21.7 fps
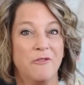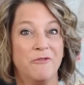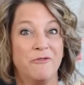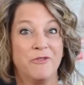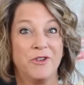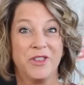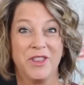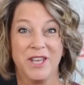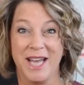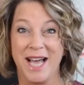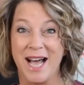
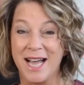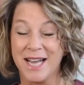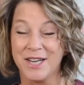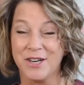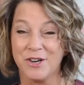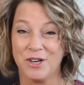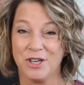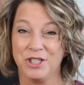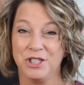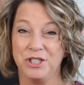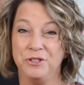For the
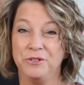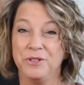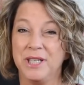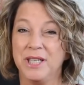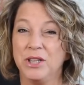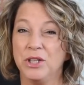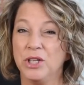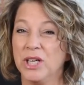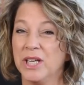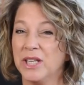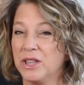iCards, you can
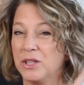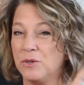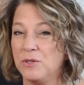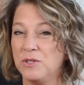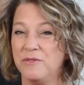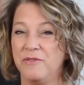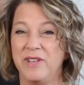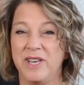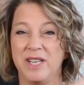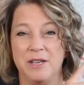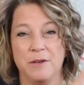look at
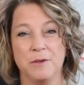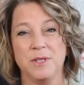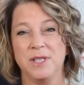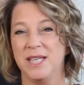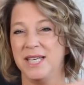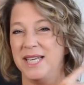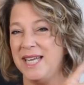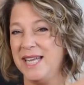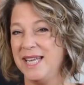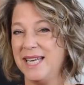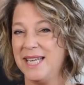those videos
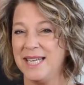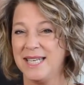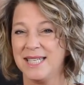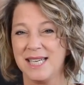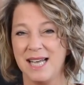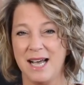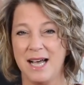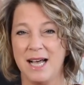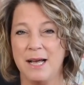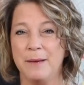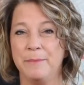at any
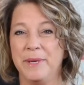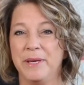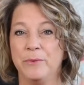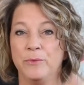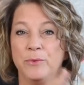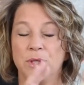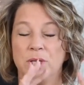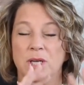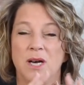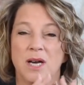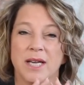time. It
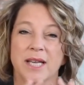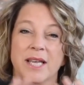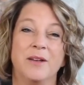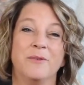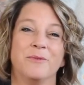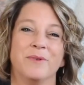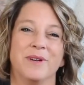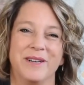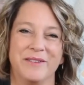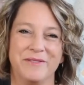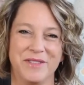will not get
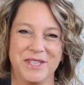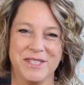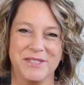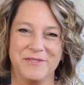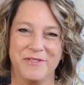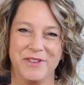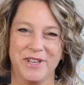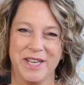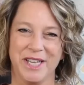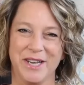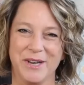rid of this
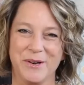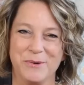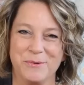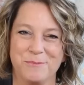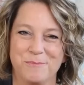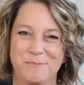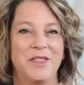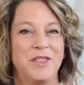video.